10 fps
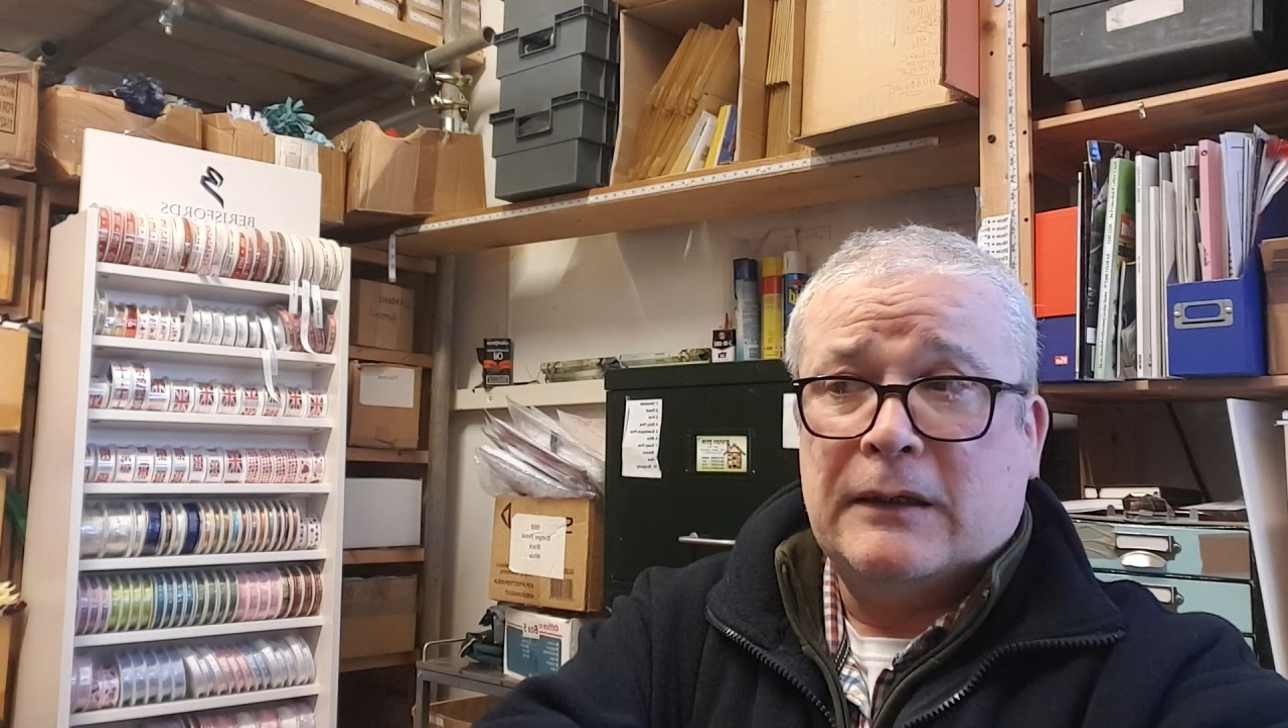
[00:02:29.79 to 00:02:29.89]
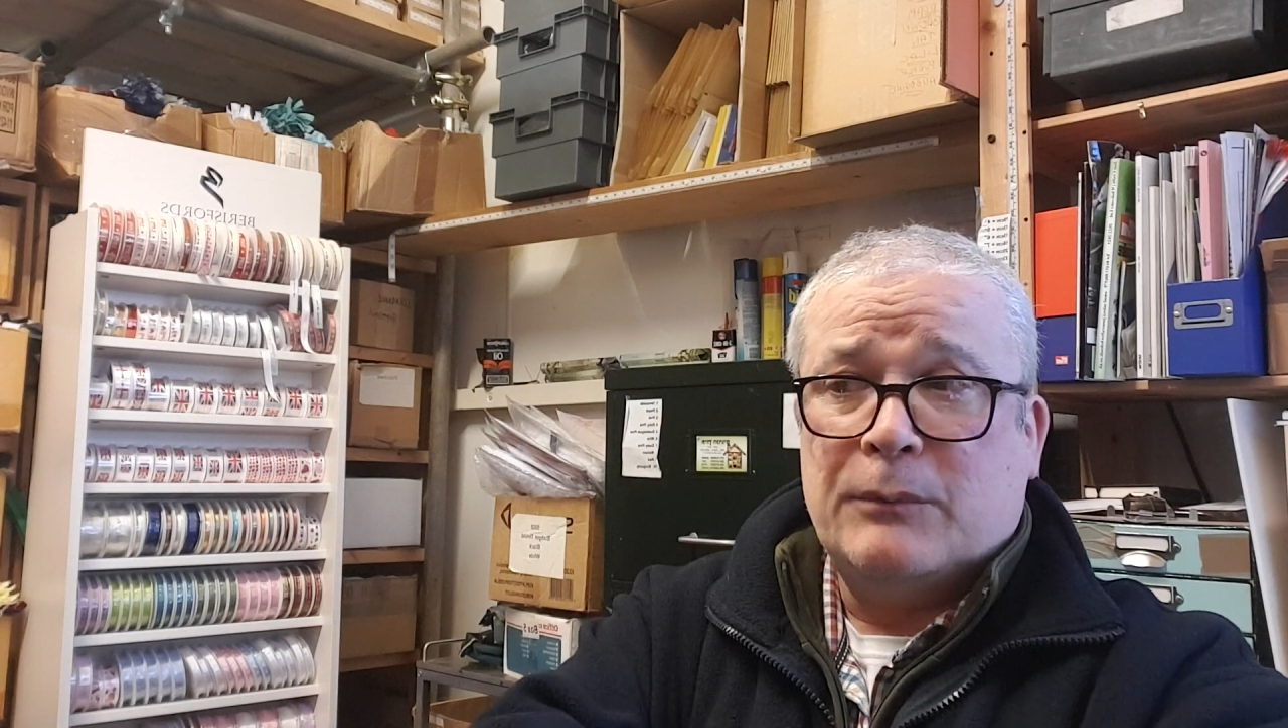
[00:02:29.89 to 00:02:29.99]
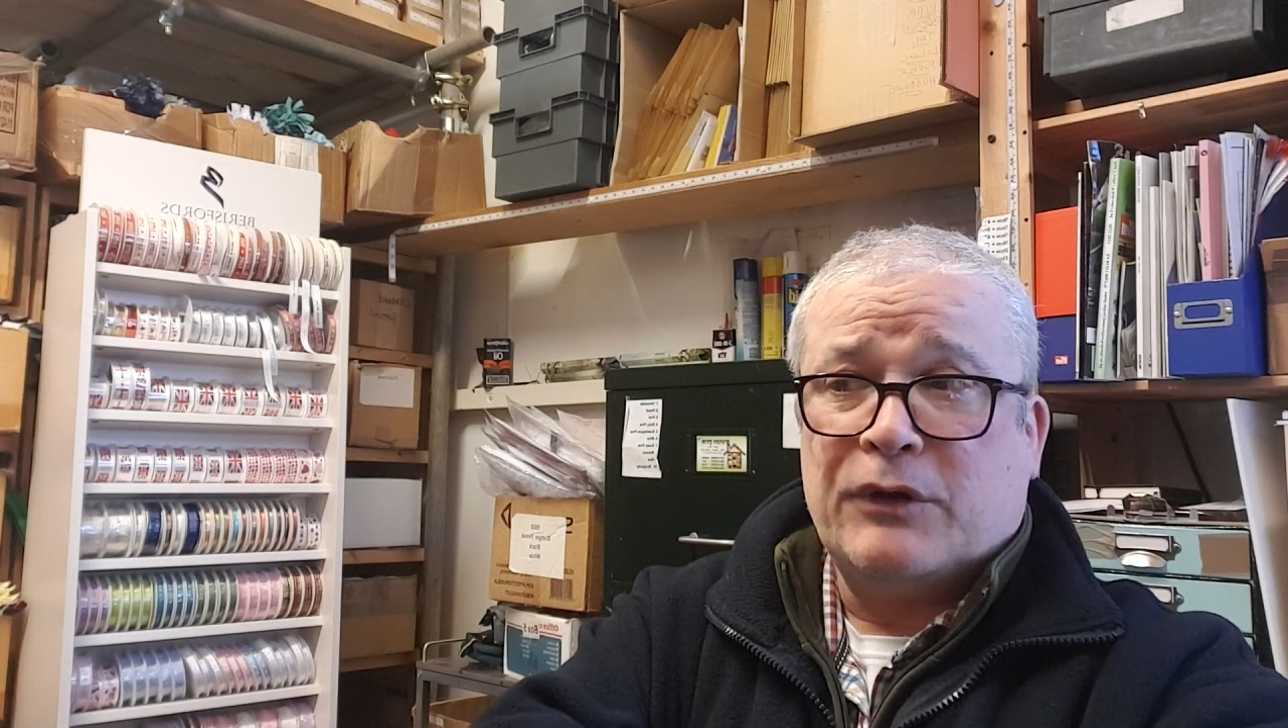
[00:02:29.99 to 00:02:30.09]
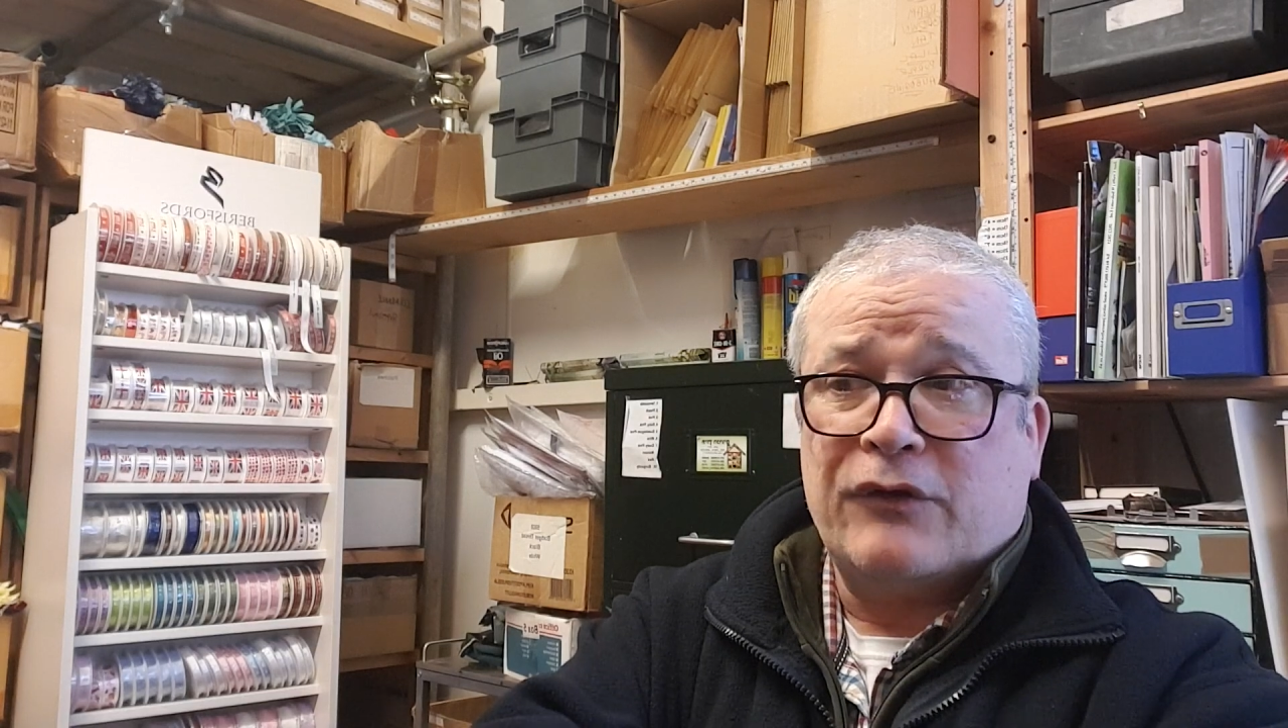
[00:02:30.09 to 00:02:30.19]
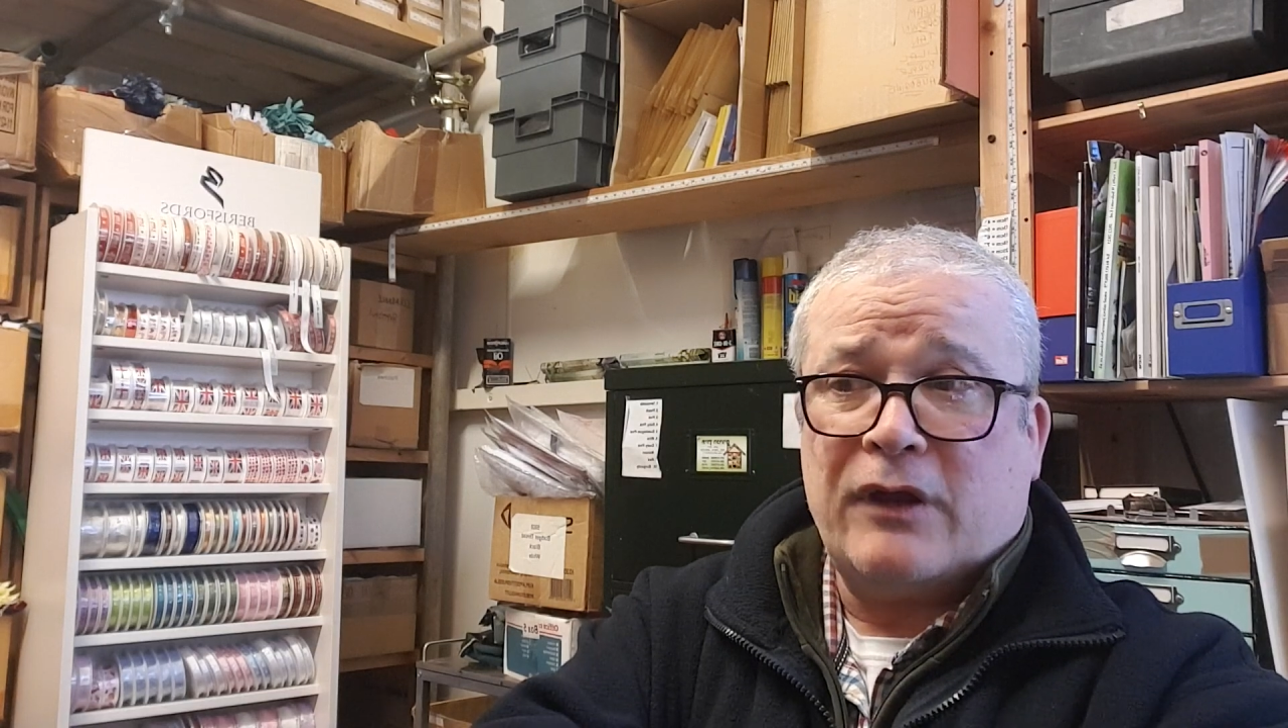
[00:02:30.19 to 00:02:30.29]

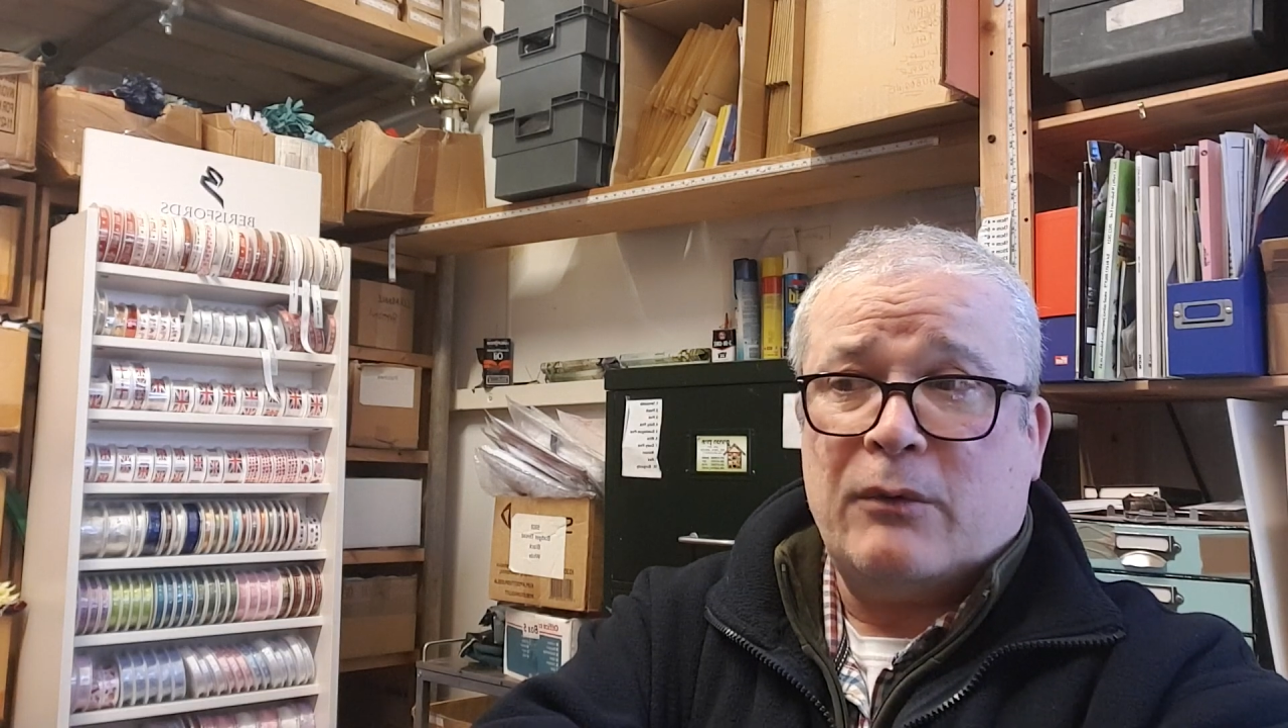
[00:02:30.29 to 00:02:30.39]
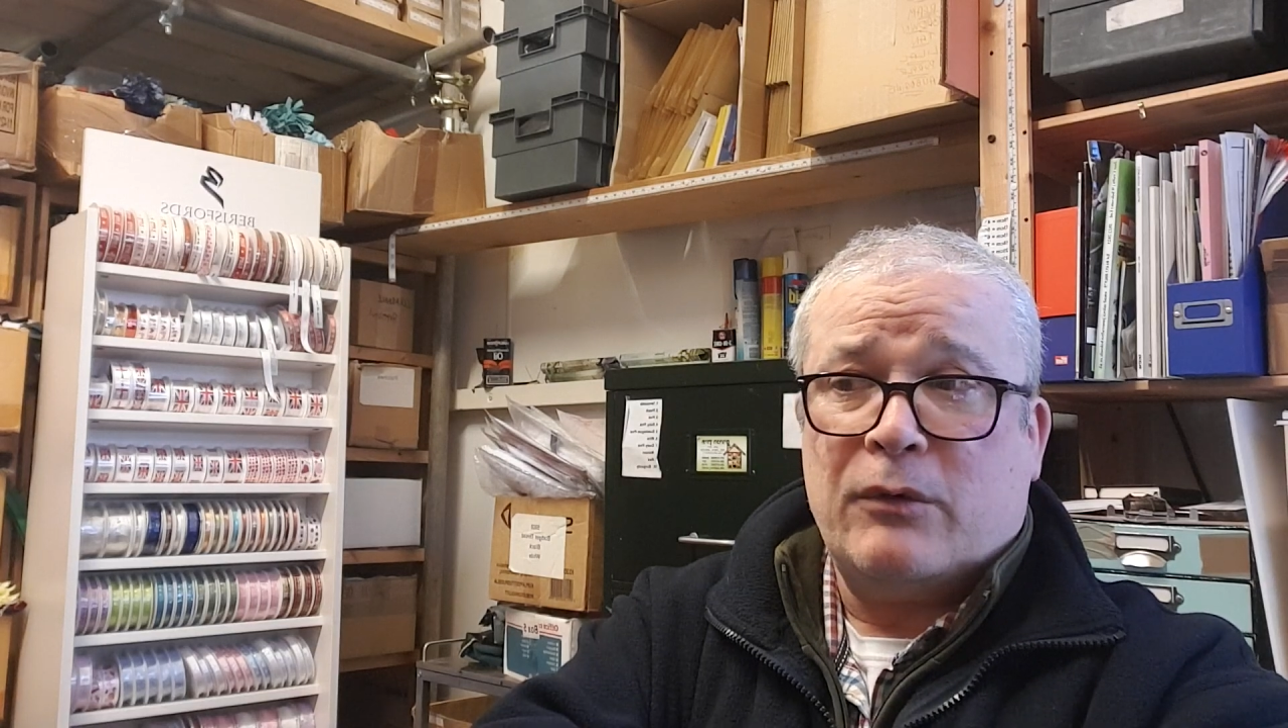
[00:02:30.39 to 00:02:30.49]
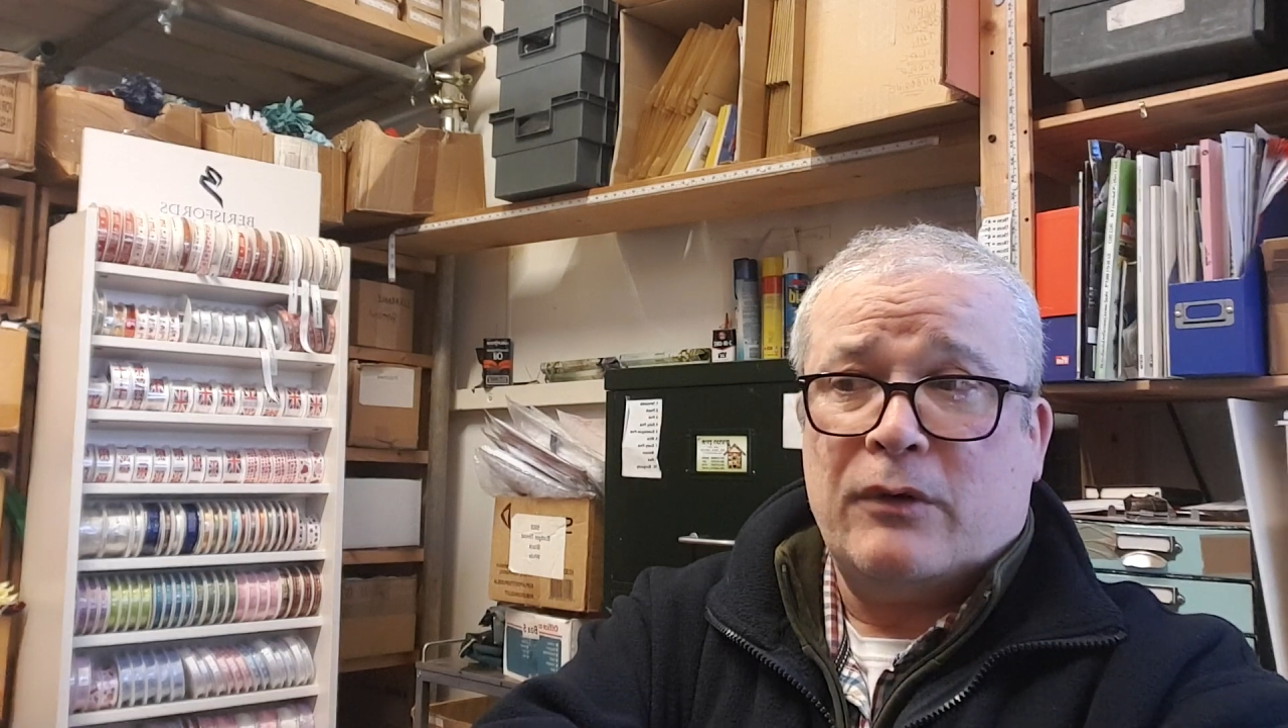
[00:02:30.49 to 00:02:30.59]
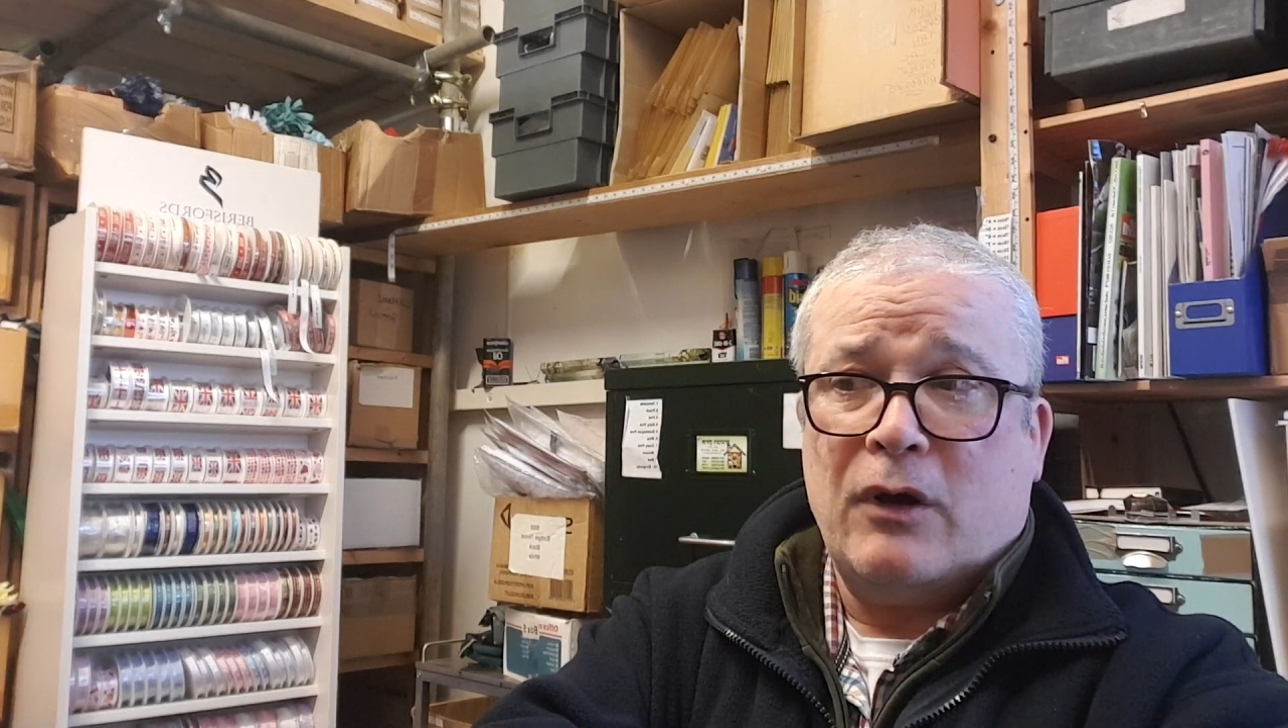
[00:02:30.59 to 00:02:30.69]
because they were